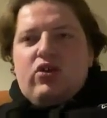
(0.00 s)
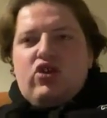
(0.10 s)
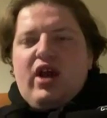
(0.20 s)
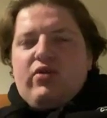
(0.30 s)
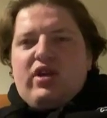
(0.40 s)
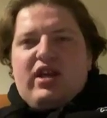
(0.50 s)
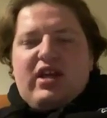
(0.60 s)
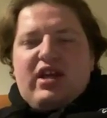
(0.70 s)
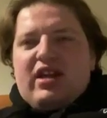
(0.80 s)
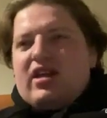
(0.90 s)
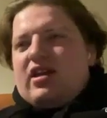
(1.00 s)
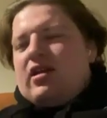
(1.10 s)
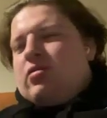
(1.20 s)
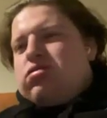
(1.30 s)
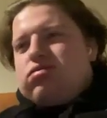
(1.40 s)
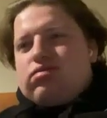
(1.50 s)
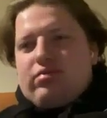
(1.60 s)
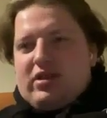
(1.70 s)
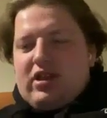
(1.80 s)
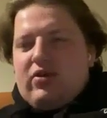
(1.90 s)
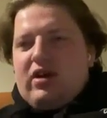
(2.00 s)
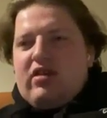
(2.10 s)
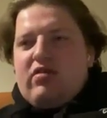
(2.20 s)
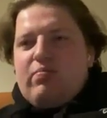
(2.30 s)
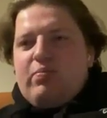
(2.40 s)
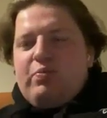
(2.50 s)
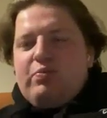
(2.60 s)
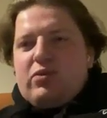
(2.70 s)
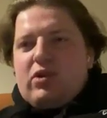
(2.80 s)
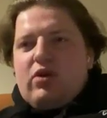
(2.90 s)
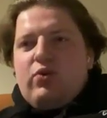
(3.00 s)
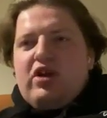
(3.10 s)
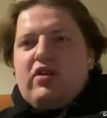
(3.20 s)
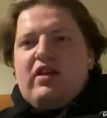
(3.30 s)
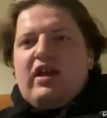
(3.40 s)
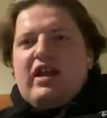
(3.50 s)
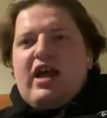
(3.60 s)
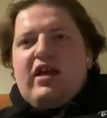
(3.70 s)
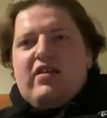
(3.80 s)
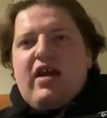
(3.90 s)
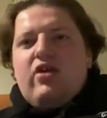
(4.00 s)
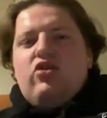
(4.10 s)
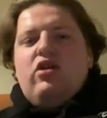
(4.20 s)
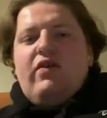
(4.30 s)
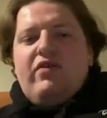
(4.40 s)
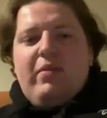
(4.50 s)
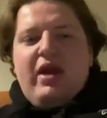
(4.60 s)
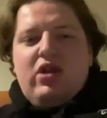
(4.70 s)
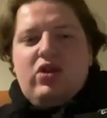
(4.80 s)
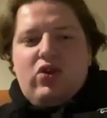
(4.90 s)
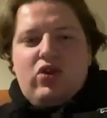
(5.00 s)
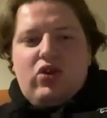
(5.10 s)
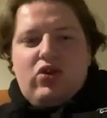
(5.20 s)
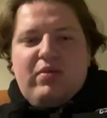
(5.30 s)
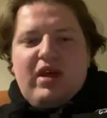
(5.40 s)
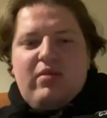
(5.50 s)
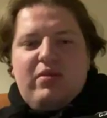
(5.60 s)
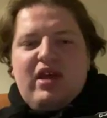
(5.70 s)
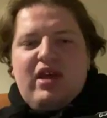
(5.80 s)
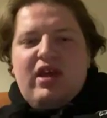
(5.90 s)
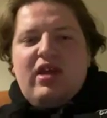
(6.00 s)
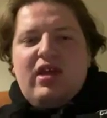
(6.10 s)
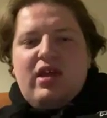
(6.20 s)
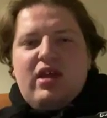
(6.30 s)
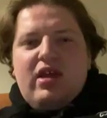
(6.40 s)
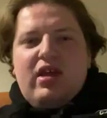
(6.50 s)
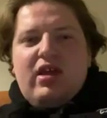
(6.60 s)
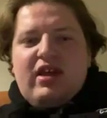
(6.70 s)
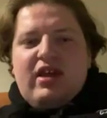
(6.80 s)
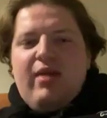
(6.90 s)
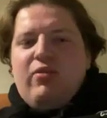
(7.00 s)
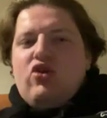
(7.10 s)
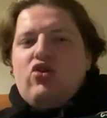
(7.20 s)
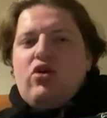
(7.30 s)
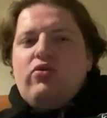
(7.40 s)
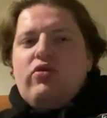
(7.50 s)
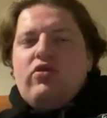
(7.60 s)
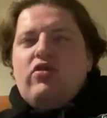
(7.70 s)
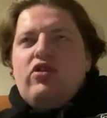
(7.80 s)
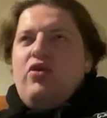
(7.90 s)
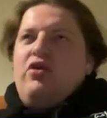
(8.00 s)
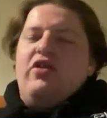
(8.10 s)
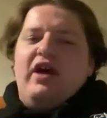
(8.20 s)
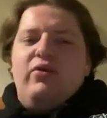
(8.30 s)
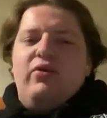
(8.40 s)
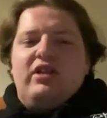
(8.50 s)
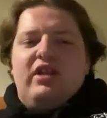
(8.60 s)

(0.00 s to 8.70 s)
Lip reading: Jack Regan, is we're going to see like an Alex Ashton off the bench, maybe Cameron Jones. No, not that one.